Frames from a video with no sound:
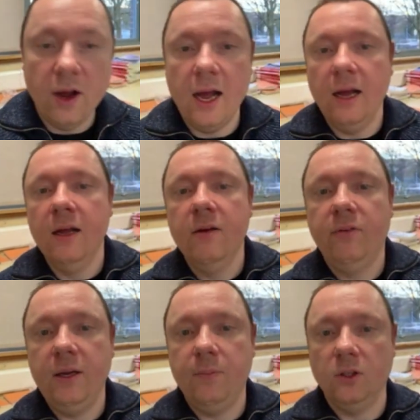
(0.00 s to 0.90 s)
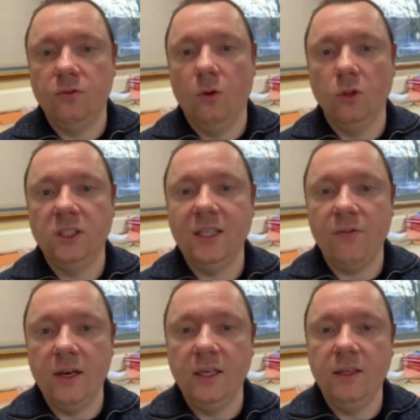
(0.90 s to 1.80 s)
that, 3 plus 4 is
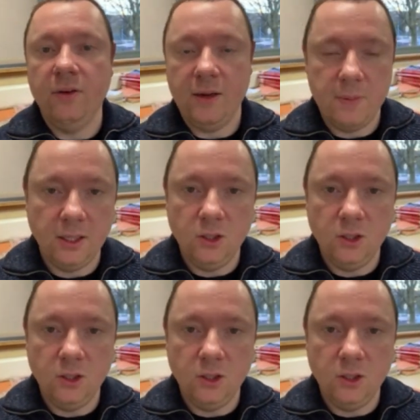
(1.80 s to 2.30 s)
7 divided by